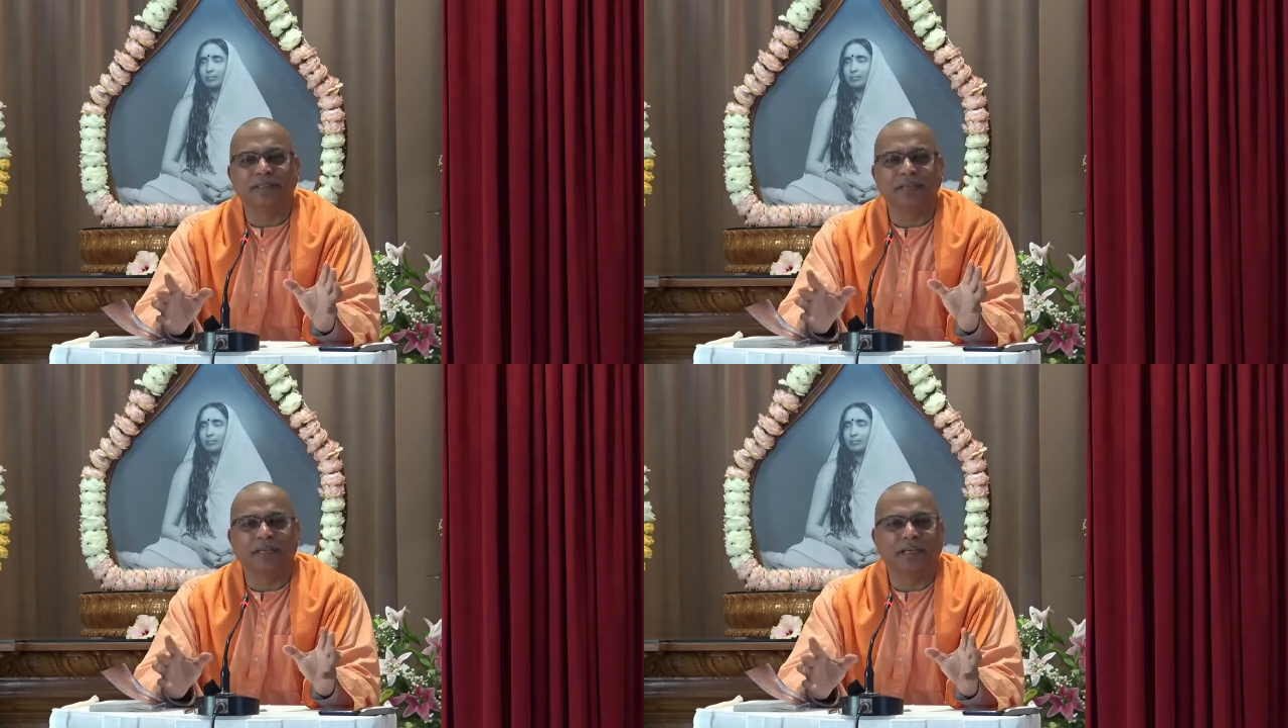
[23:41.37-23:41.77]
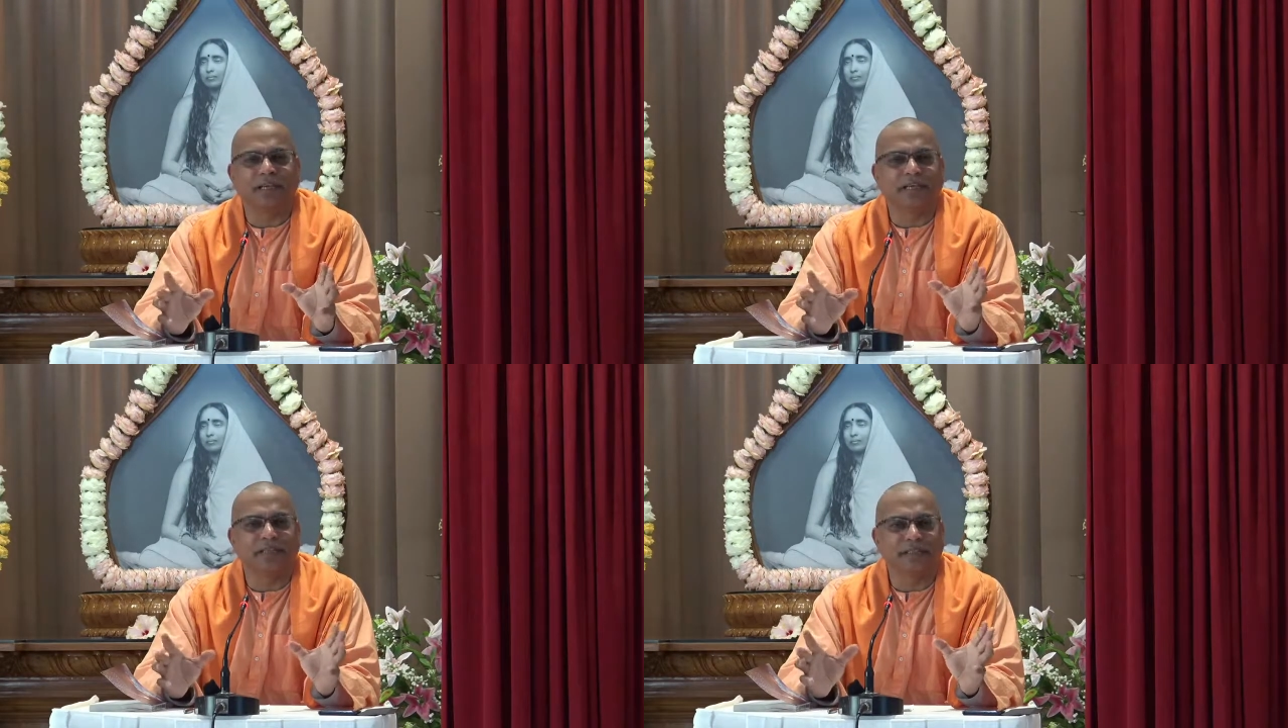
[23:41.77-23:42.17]
center
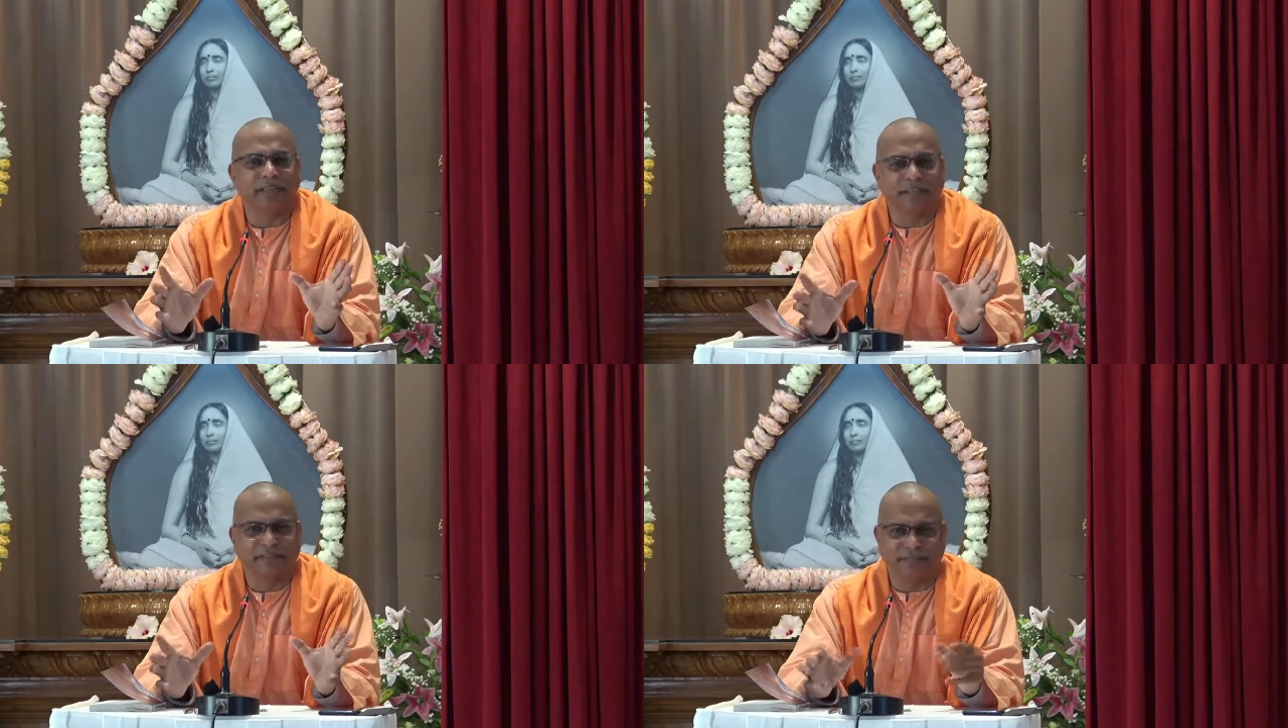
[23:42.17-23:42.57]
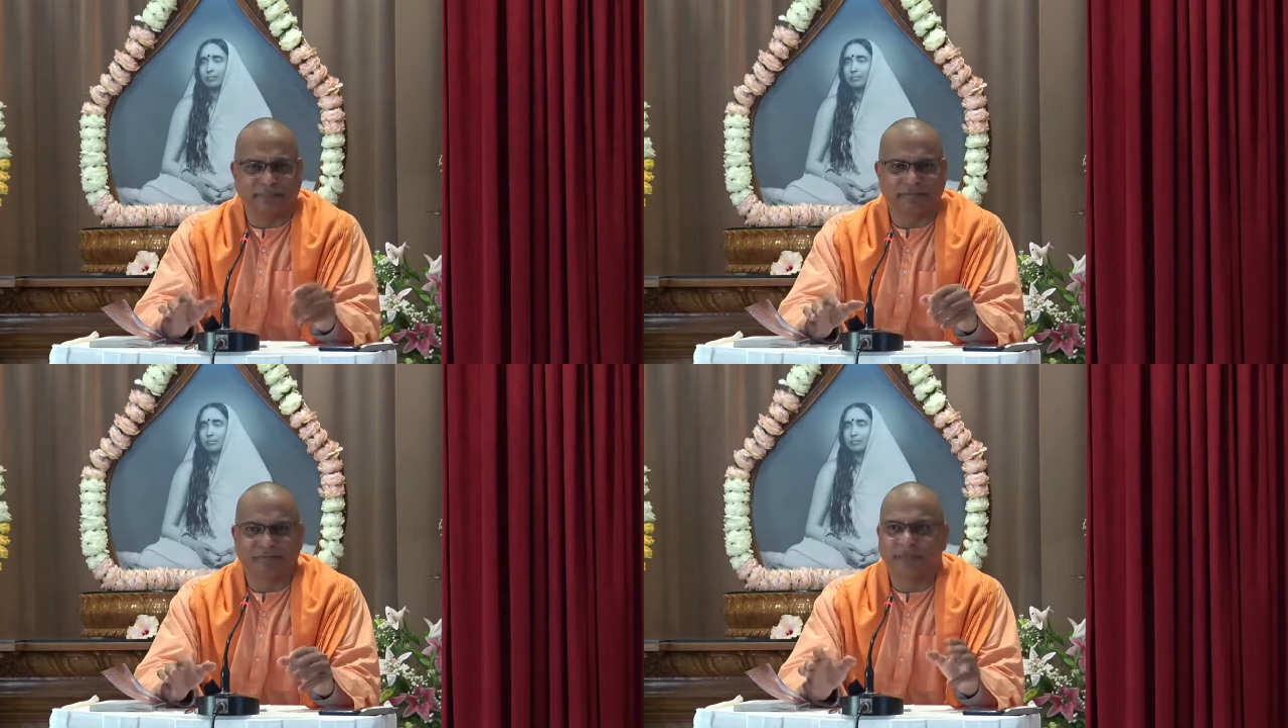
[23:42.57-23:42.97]
had a dairy
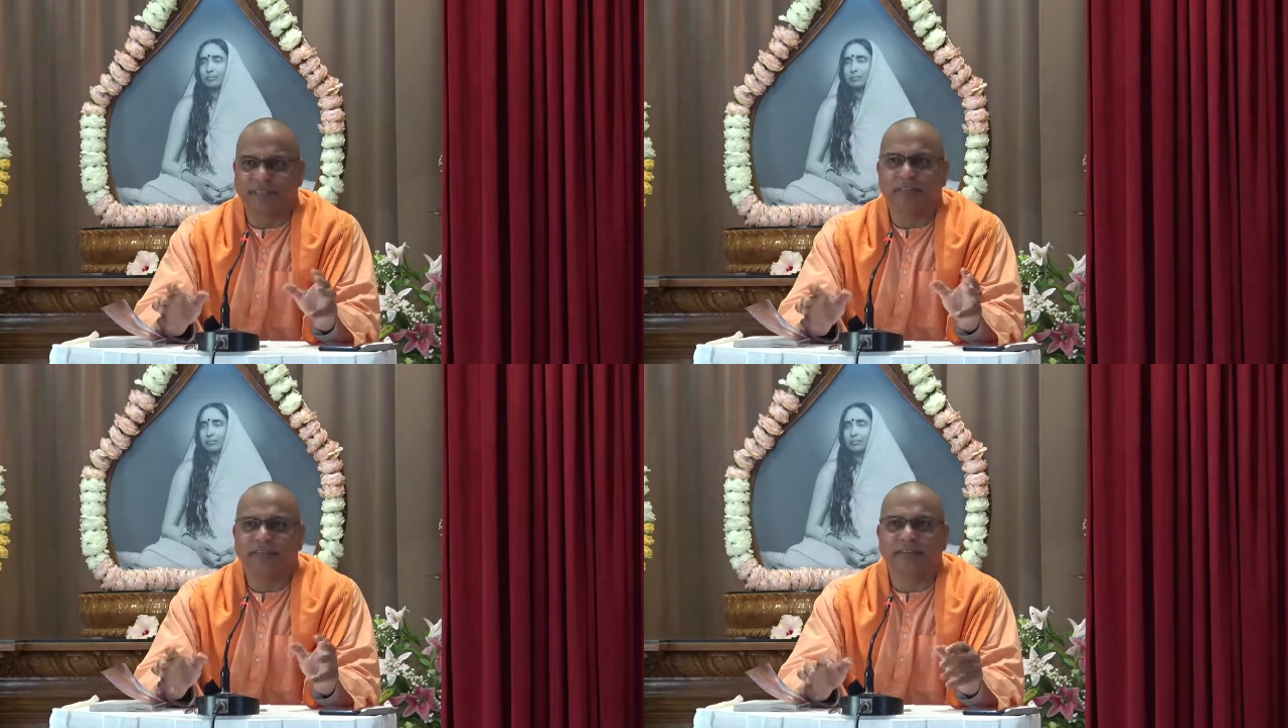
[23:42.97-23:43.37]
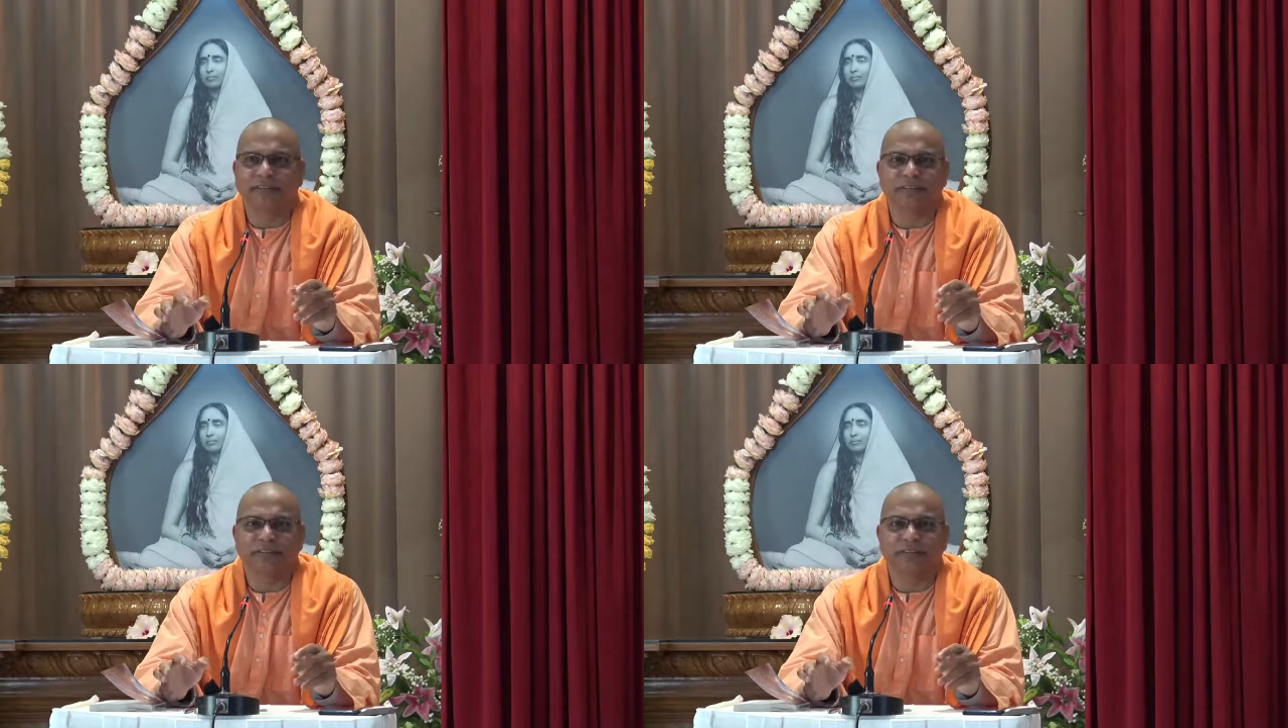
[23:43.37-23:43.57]
farm, and they